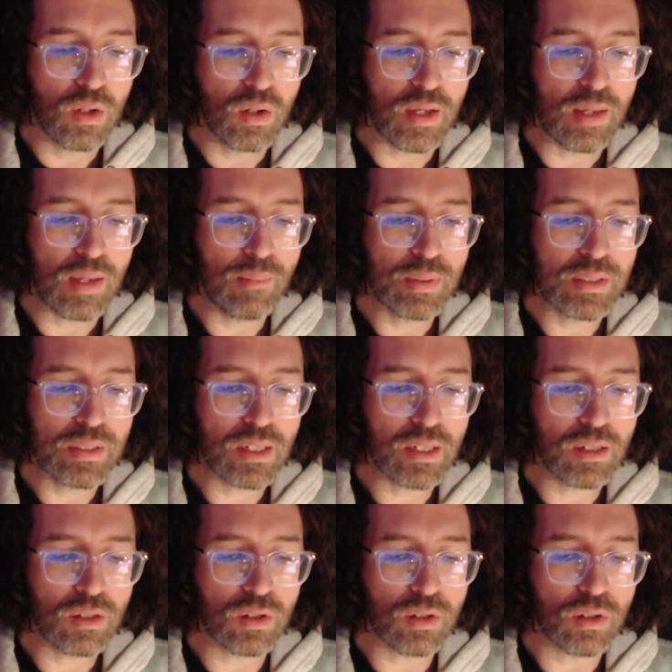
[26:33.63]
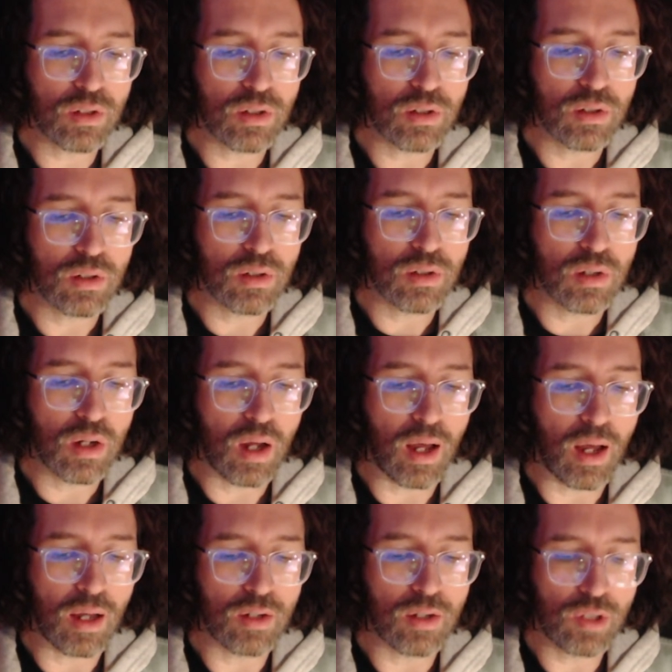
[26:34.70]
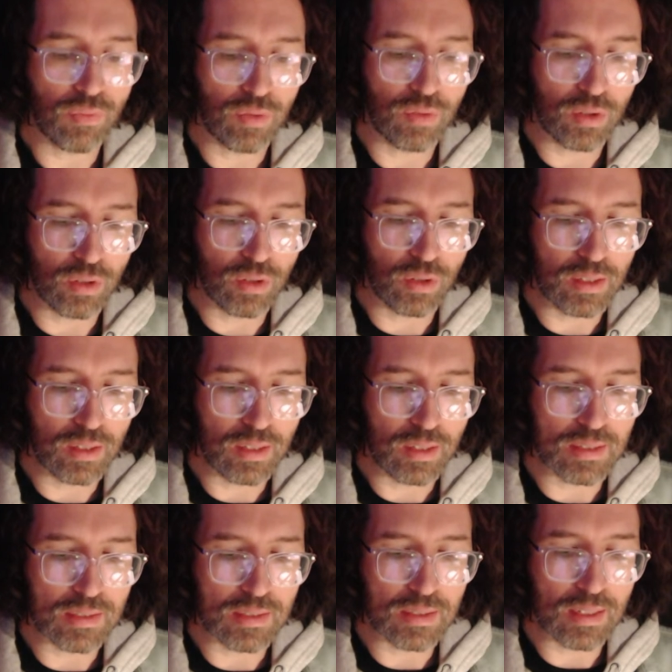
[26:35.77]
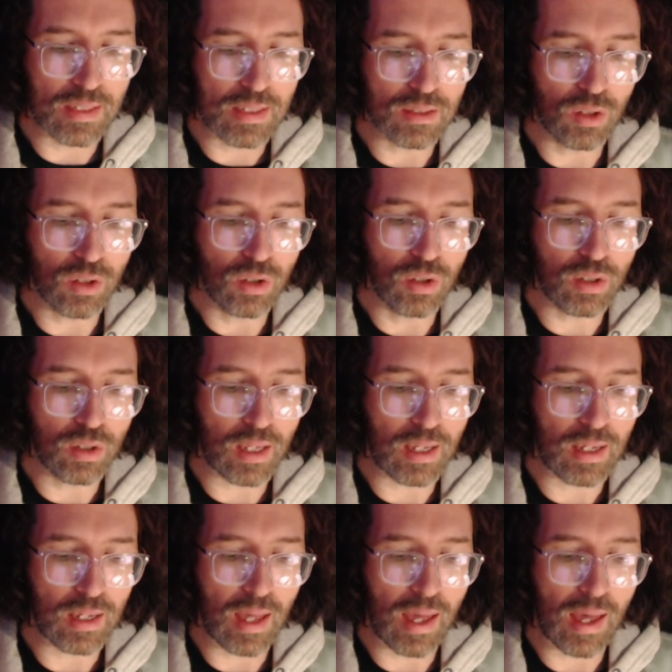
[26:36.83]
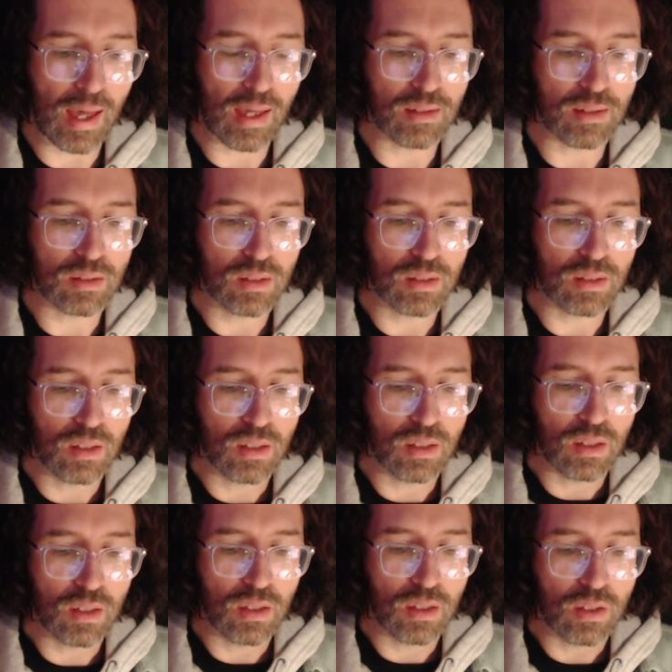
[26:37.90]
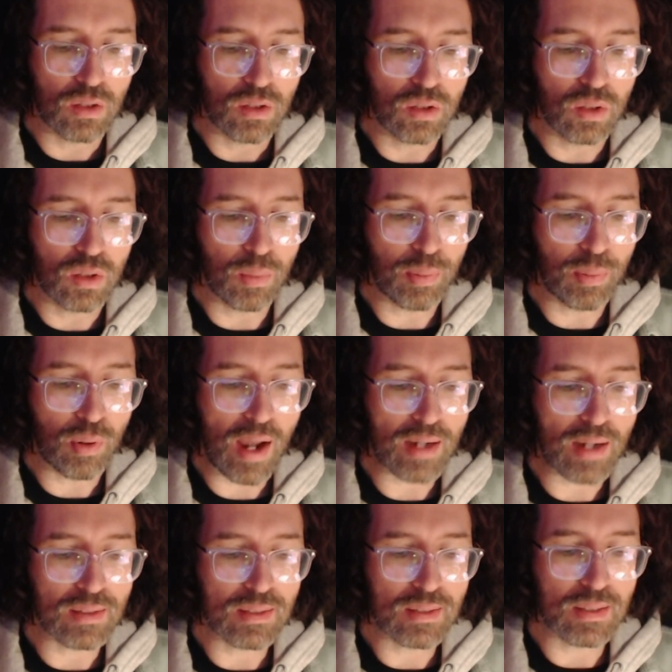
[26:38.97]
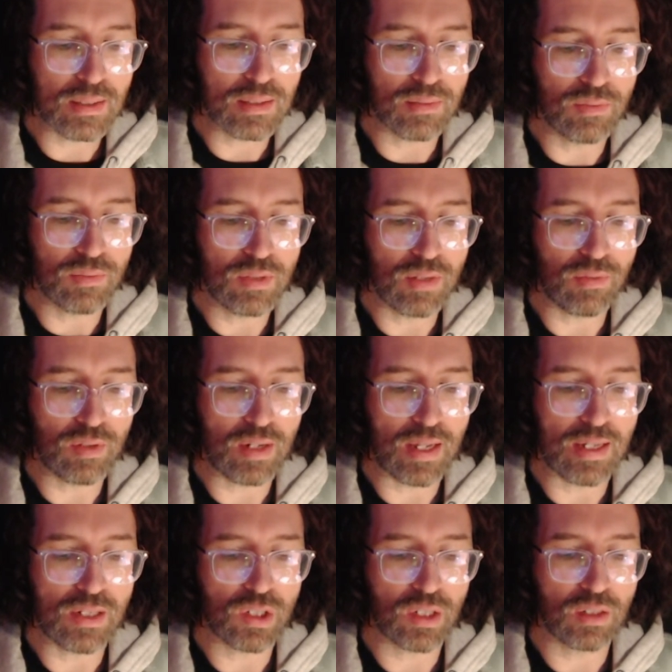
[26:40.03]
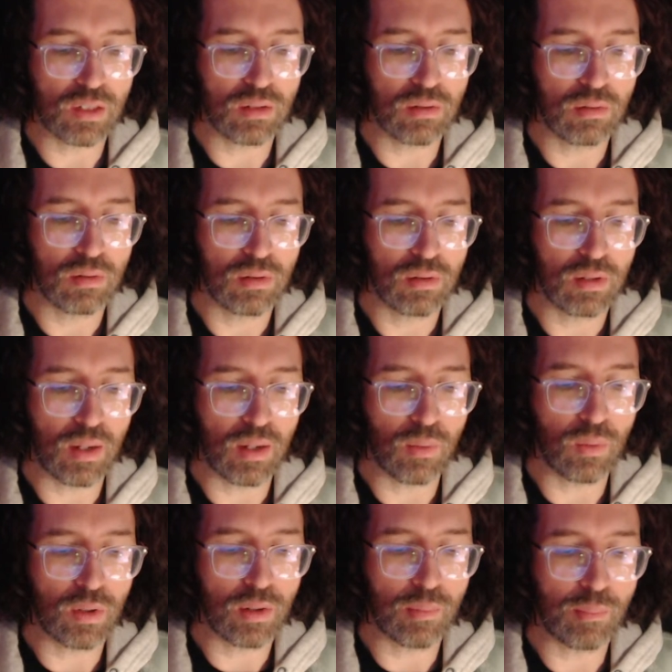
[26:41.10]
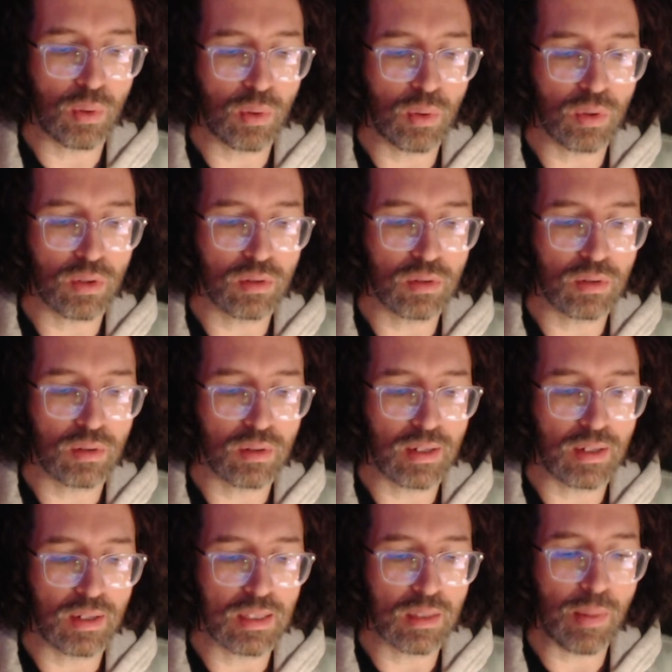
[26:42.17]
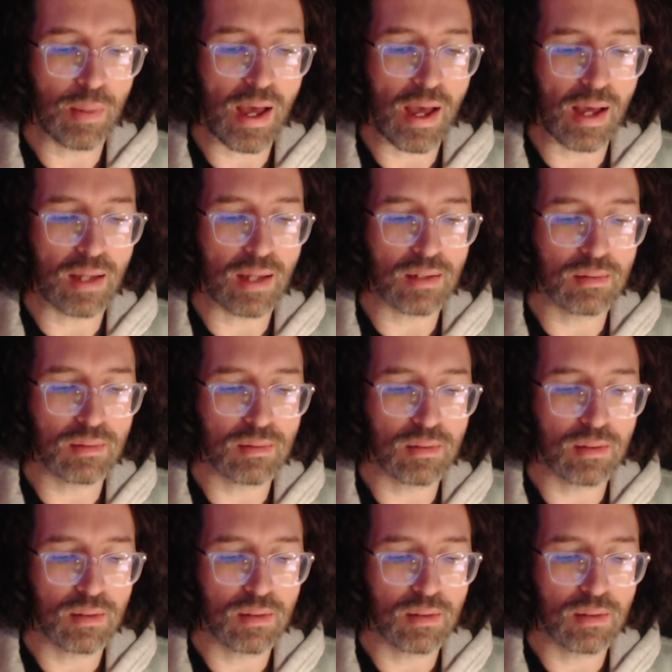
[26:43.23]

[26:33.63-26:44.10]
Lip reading: in particular, Geoffrey Cornelius is looking at the practices of divination that were important in the past,